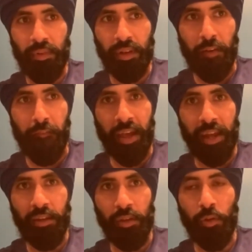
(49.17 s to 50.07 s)

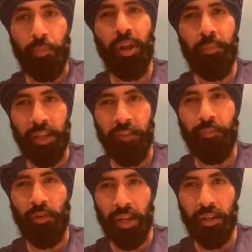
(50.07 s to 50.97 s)
affect your primitive
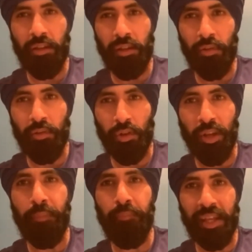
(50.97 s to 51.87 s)
brain, your
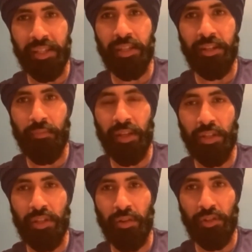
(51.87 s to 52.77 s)
limbic system, as
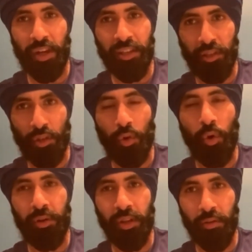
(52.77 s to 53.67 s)
it's known as, rather than your
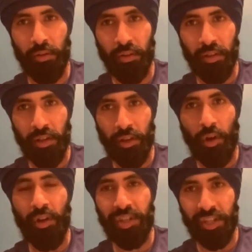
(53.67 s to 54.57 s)
cortical
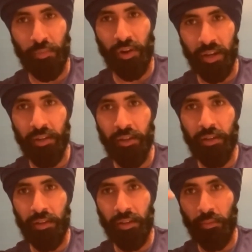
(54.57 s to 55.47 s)
conscious brain
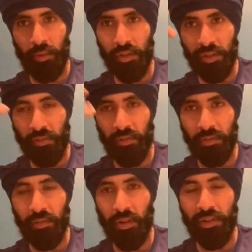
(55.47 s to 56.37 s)
that we use for
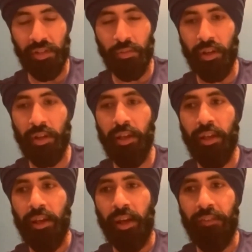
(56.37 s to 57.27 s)
conscious work.
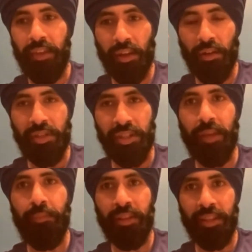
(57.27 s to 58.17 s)
I think it goes
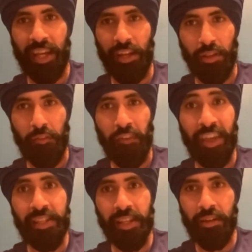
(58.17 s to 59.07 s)
deeper than that, into the
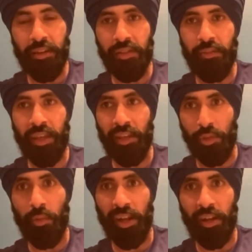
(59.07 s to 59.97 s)
fear centers, because you are in